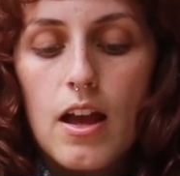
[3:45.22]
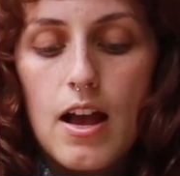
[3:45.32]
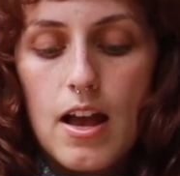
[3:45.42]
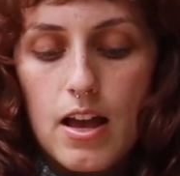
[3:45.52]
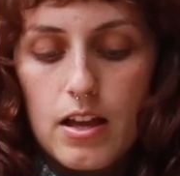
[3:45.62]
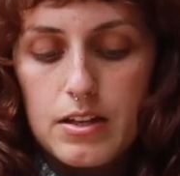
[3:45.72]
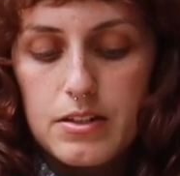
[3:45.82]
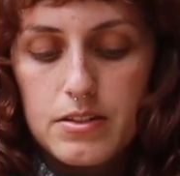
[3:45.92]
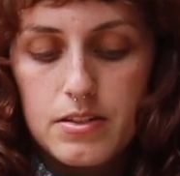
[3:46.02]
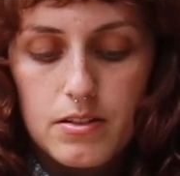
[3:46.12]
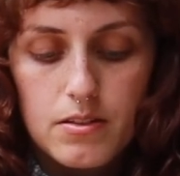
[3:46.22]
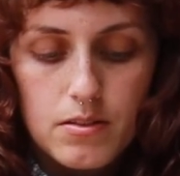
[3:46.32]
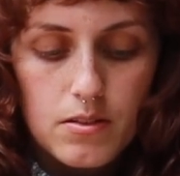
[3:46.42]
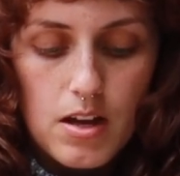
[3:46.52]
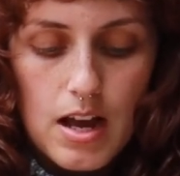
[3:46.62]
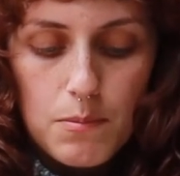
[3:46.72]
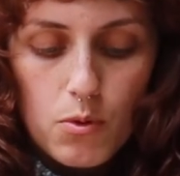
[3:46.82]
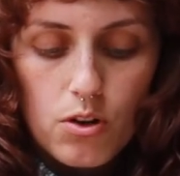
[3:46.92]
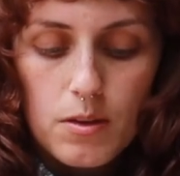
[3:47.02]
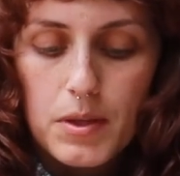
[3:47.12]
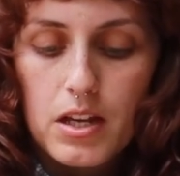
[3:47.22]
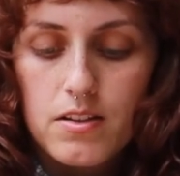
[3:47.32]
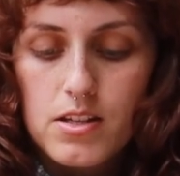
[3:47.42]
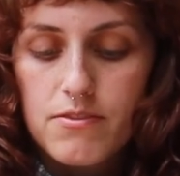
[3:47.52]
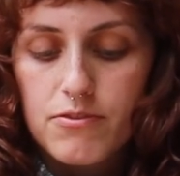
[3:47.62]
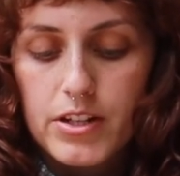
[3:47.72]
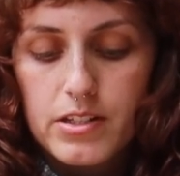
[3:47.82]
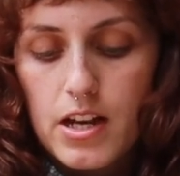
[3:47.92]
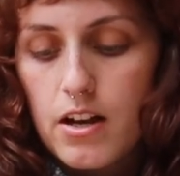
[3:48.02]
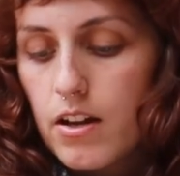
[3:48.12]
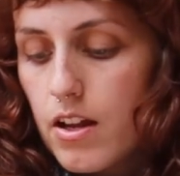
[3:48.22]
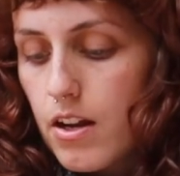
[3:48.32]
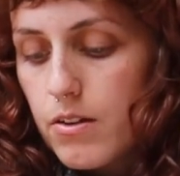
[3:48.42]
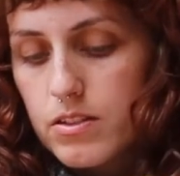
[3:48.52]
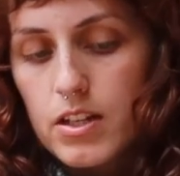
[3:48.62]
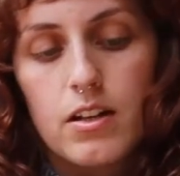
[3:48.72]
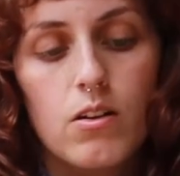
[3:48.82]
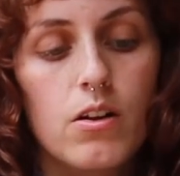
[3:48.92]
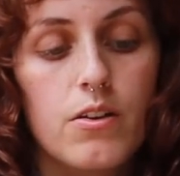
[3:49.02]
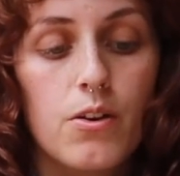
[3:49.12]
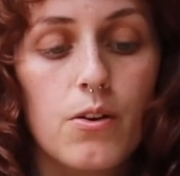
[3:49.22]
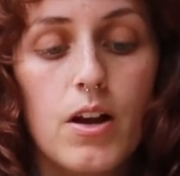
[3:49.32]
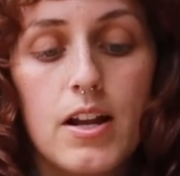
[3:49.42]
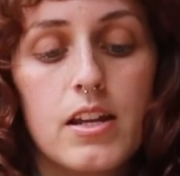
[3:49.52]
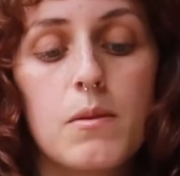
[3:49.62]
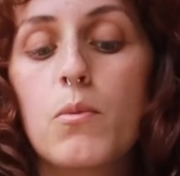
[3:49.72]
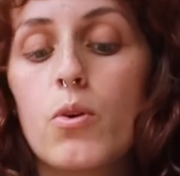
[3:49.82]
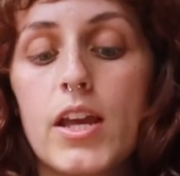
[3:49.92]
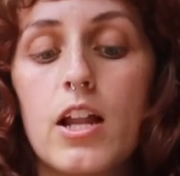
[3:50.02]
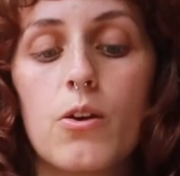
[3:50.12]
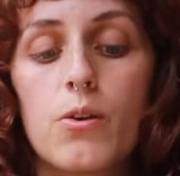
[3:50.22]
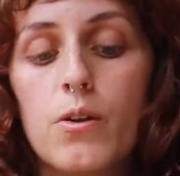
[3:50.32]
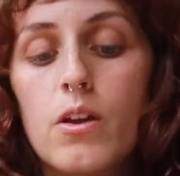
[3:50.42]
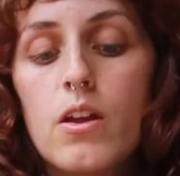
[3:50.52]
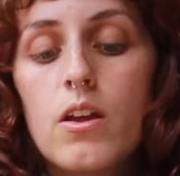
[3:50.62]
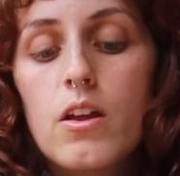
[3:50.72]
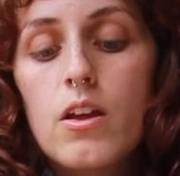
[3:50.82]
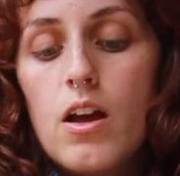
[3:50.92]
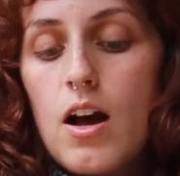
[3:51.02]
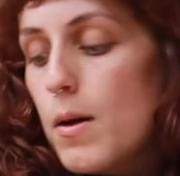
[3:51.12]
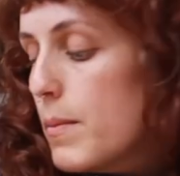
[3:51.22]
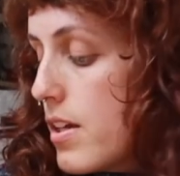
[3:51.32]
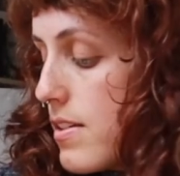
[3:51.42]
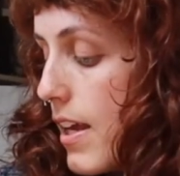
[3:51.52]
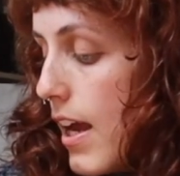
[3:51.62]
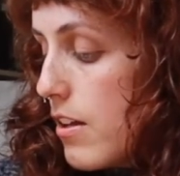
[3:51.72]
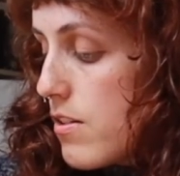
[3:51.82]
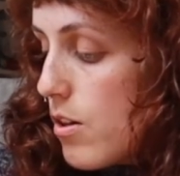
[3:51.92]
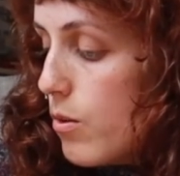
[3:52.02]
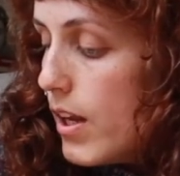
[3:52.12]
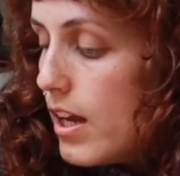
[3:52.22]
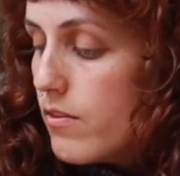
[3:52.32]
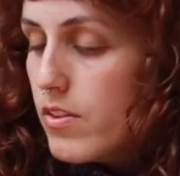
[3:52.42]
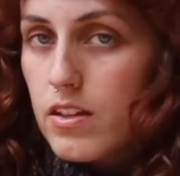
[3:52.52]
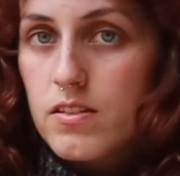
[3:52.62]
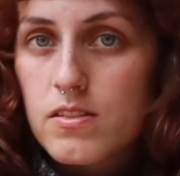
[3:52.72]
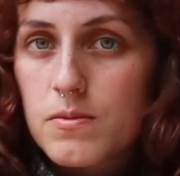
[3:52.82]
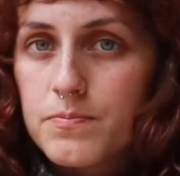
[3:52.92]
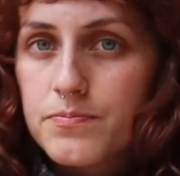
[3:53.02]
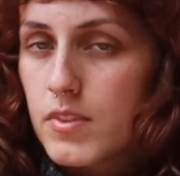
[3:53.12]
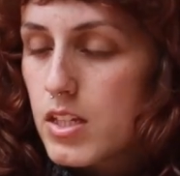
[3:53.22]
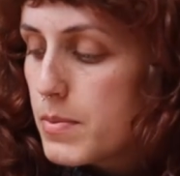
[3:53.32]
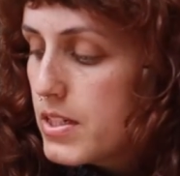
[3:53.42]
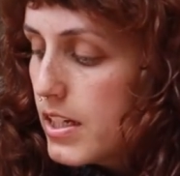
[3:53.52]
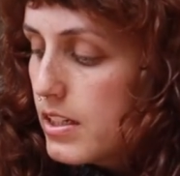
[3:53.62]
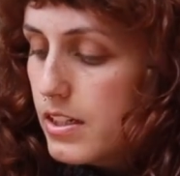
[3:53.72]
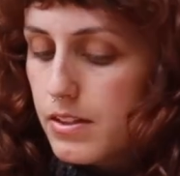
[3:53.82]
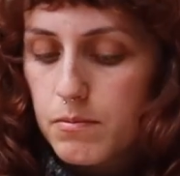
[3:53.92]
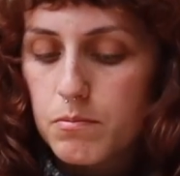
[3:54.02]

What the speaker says: and I bought it because I freaked out and I was like, oh no, I need more yellow, because they had sold out of this particular